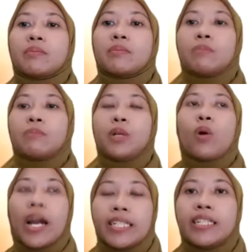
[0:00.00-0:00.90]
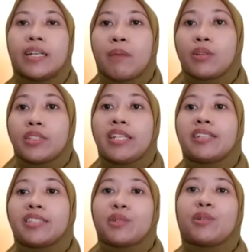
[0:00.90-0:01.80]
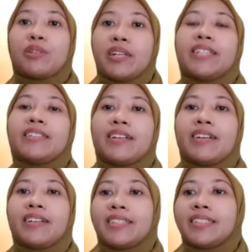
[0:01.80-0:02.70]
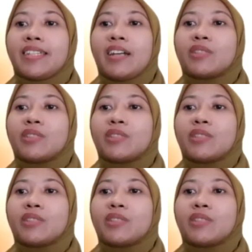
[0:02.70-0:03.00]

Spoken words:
POID about 3 years ago, right, Jessica?